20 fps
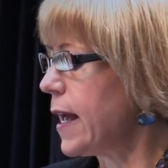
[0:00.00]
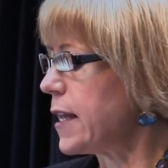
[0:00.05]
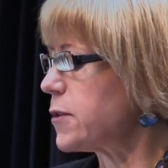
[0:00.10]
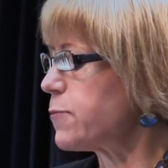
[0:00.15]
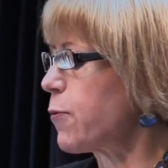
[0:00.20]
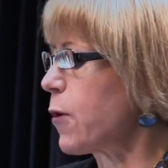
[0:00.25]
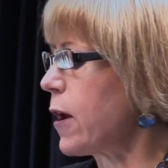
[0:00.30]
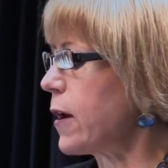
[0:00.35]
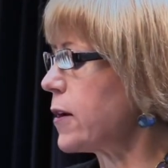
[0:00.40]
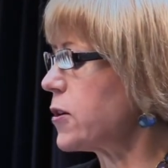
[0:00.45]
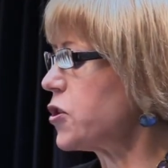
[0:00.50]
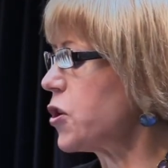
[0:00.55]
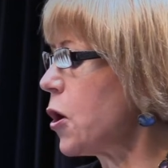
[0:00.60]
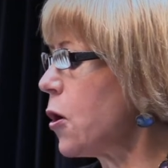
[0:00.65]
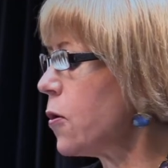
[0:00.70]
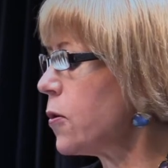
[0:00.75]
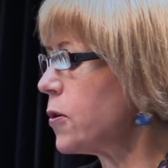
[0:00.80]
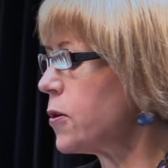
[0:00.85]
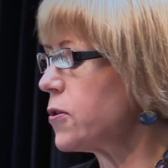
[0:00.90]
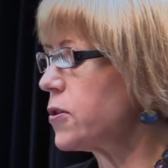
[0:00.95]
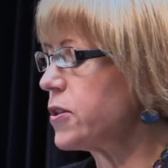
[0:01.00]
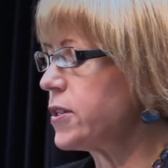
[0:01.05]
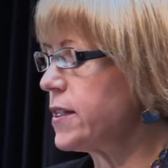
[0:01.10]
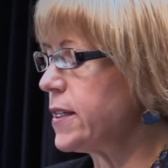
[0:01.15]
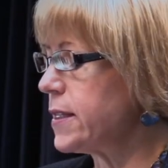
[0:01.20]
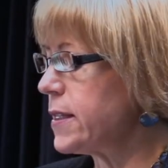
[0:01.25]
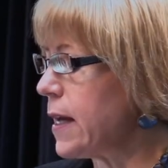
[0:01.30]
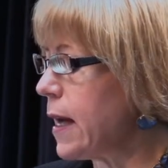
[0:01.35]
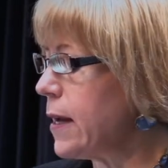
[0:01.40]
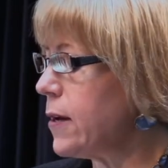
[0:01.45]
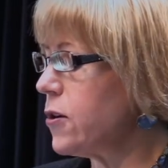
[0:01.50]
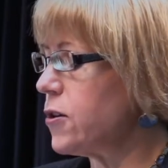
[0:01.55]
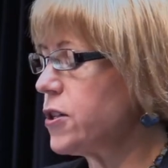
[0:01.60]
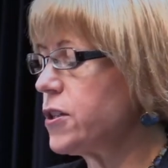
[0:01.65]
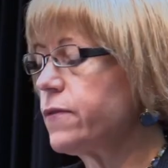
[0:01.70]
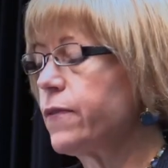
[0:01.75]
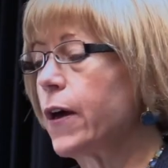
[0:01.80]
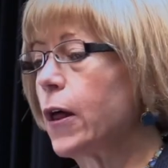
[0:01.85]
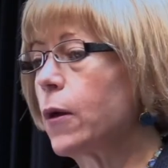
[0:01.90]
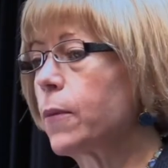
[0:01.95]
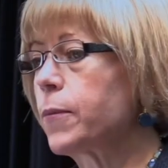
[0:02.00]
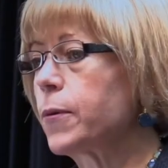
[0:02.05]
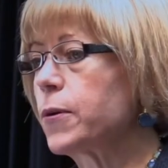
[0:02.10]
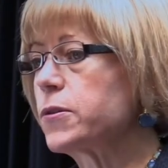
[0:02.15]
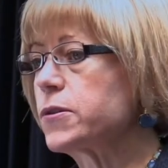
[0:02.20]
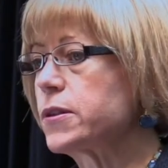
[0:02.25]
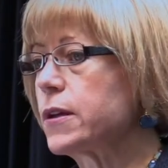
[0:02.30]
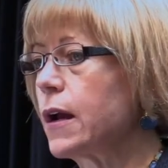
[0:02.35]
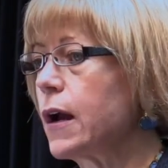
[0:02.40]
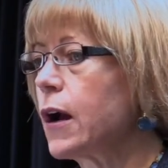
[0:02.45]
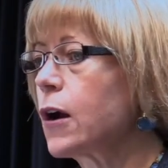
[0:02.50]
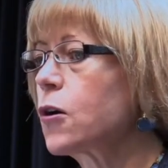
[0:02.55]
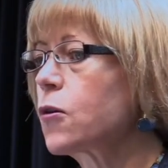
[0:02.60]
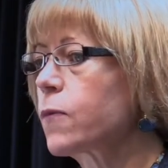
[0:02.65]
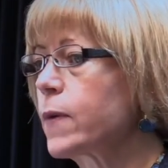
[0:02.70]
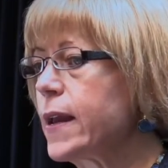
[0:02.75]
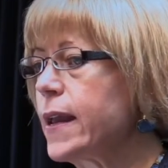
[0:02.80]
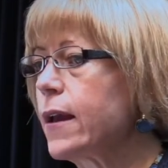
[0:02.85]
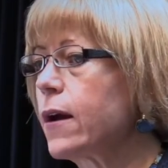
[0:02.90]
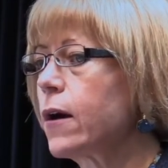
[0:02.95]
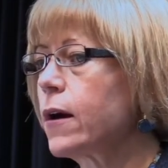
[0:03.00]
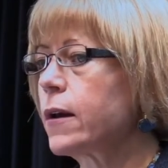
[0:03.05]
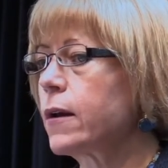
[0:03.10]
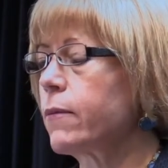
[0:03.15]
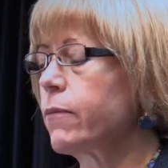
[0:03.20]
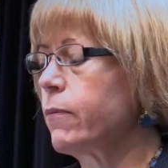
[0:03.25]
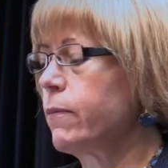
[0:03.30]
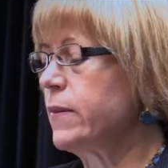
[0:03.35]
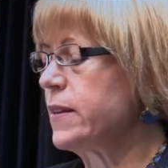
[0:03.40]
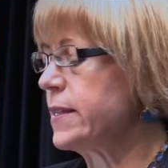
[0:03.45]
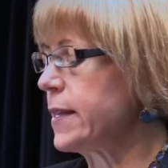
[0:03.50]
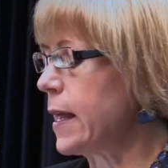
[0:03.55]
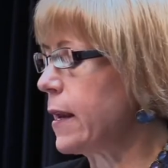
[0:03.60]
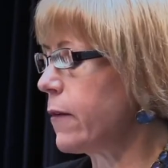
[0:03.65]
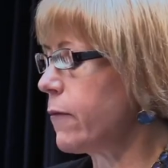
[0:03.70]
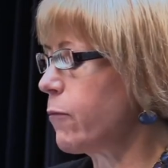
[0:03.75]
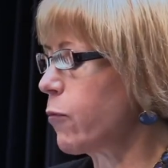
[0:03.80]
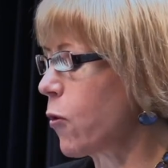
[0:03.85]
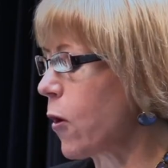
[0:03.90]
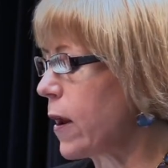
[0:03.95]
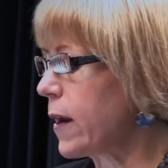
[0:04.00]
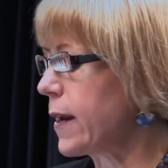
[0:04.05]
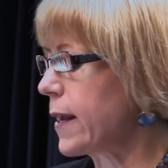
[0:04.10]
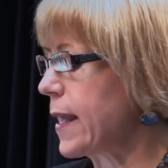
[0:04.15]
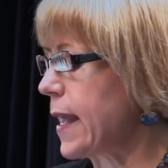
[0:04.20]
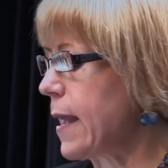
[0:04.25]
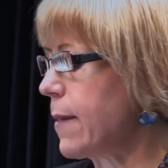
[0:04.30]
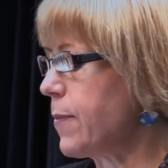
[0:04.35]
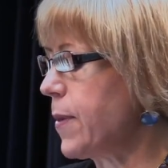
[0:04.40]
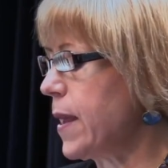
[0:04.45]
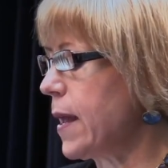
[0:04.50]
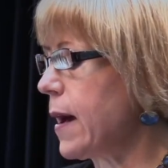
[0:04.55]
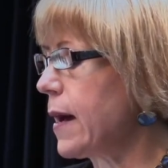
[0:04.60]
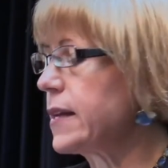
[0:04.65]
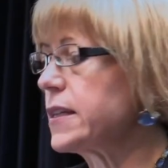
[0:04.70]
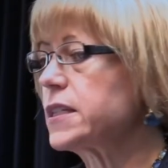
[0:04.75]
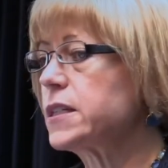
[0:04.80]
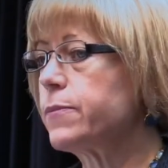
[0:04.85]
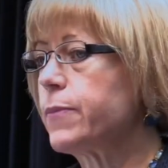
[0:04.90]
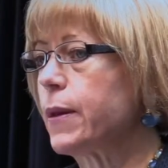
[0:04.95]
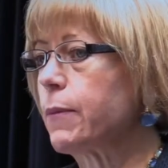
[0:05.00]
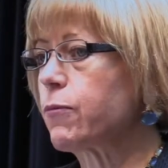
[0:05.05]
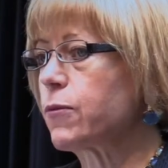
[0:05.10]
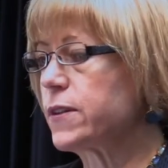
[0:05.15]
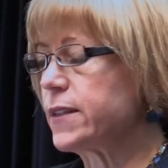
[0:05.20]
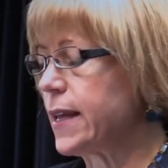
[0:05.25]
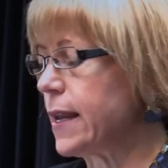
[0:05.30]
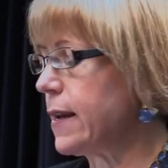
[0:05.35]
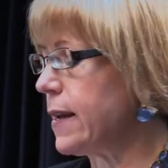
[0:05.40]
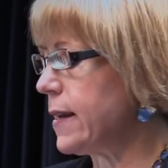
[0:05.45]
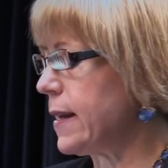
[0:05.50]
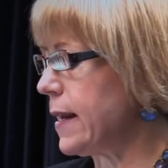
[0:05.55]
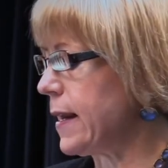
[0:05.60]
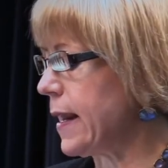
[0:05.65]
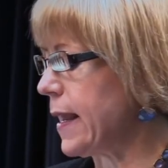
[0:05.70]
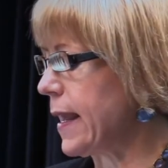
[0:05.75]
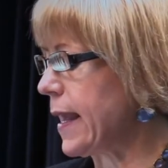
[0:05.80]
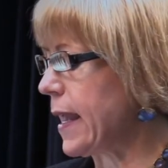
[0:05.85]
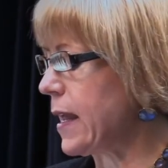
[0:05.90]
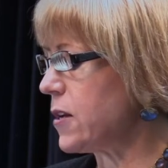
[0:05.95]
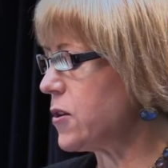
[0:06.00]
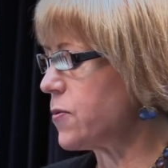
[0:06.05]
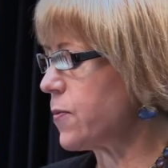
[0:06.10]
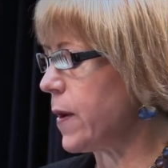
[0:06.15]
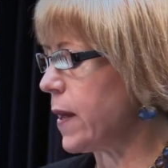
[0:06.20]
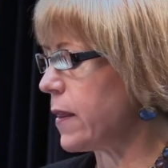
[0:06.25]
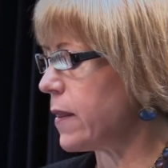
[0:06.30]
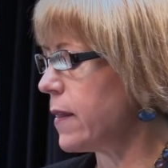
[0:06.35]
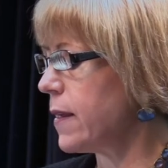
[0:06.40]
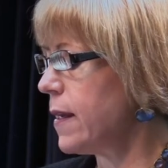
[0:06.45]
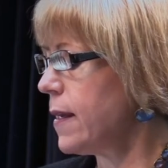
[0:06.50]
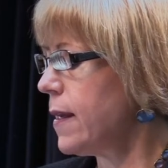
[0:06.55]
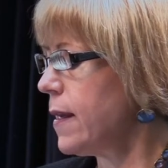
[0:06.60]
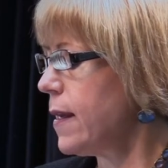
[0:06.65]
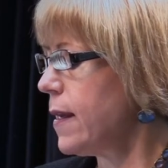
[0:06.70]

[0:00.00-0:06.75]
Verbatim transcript: As product owners, designers, developers agree on a set of product KPIs to be presented and engaged with.